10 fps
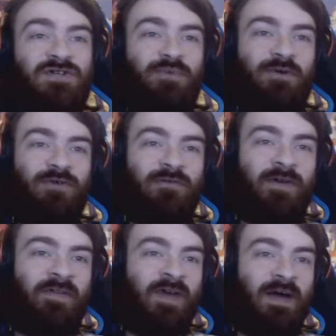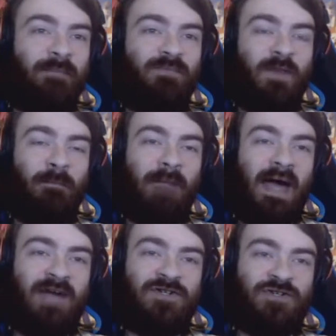if we crit right there.
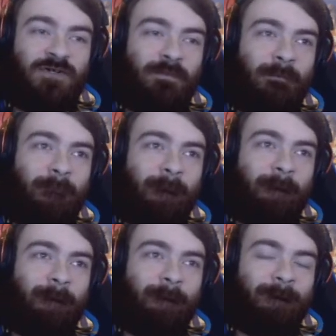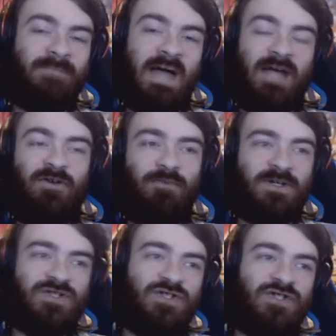Imagine. That could have
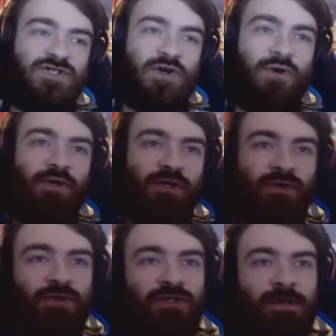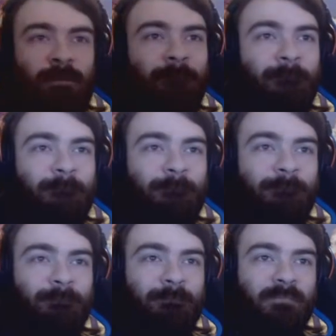been so huge.
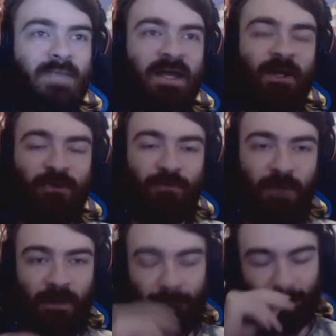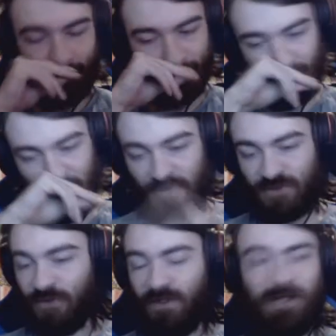It could have been. It
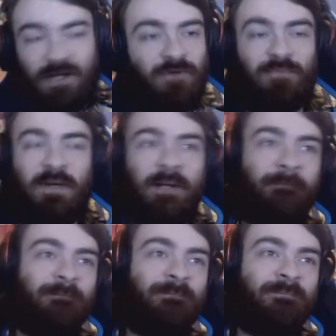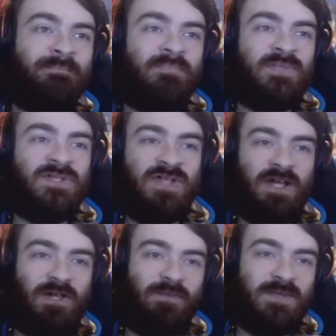truly could have been
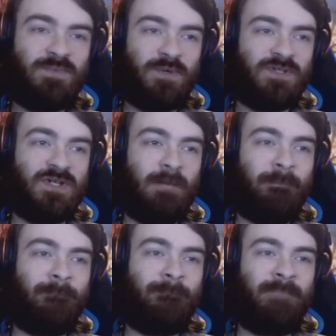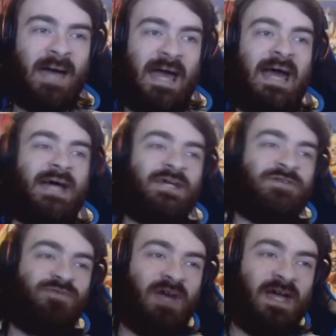still, this wasn't a bad
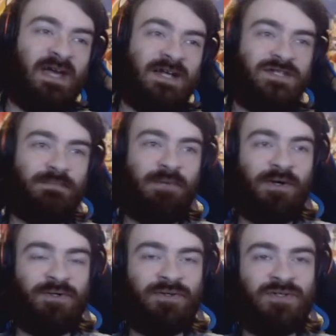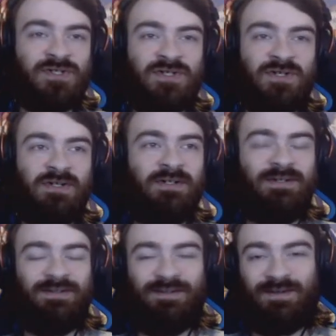fight, I suppose.
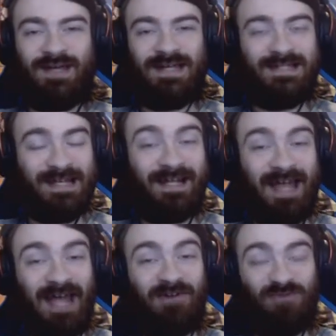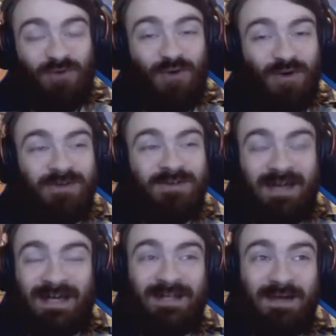It did land four,
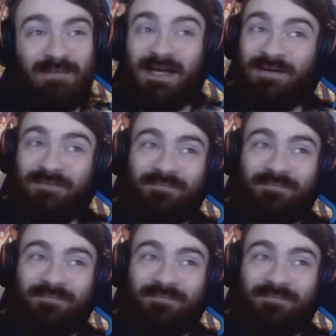and I mean,